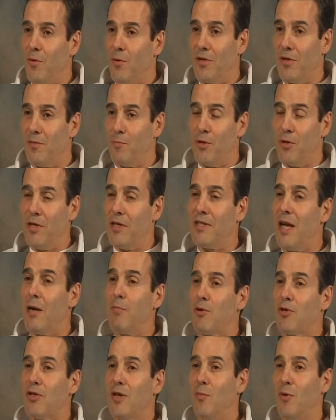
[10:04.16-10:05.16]
put this
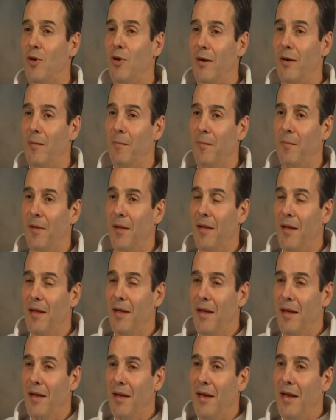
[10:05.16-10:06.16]
apple somewhere.
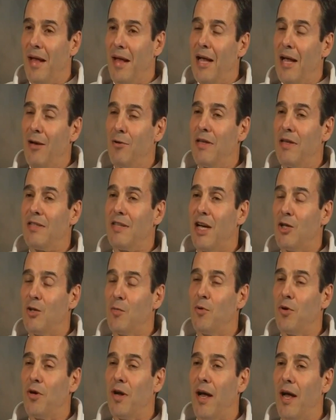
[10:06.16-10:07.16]
And Helio decided
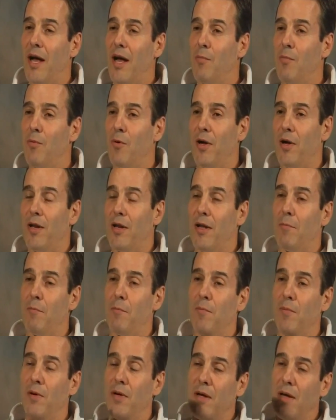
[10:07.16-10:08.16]
to put an apple in
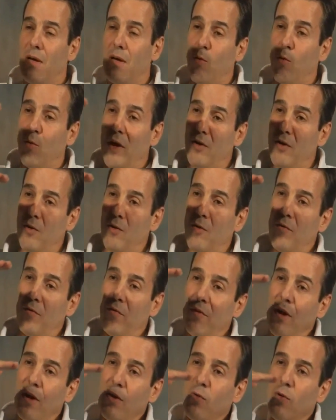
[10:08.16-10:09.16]
a window
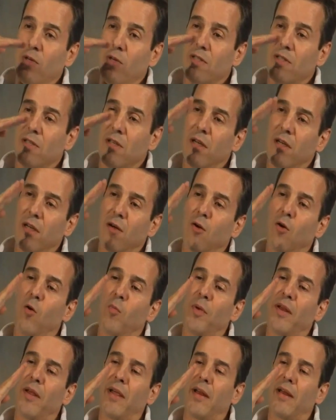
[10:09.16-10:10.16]
that was
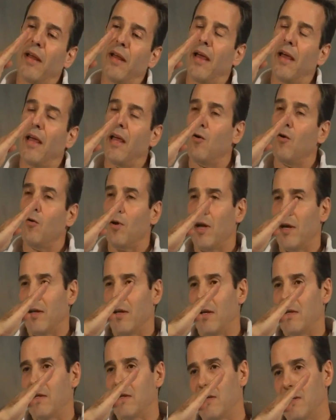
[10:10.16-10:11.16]
open in an angle
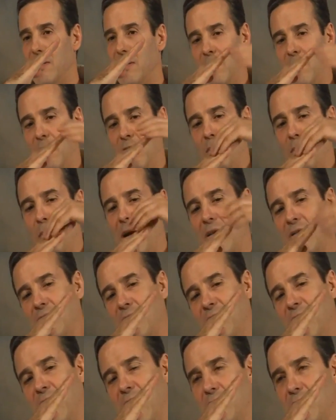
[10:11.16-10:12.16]
like this. It's a little
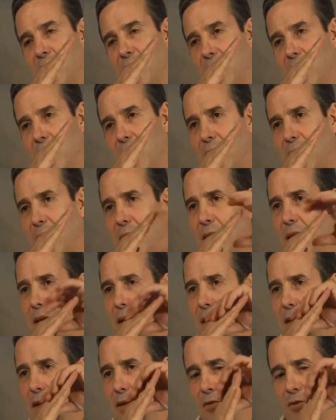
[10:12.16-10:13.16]
basket, like
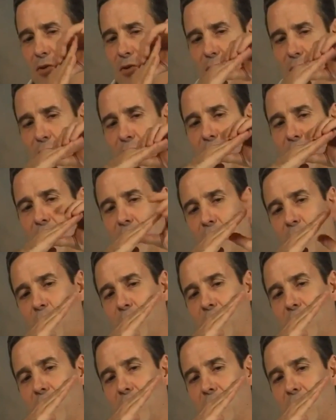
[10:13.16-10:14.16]
those windows that
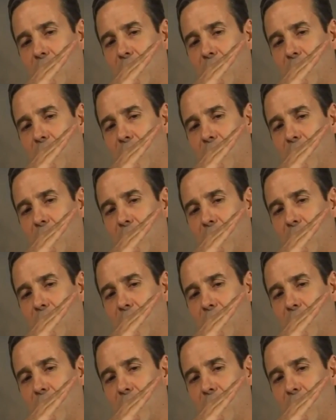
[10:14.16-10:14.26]
open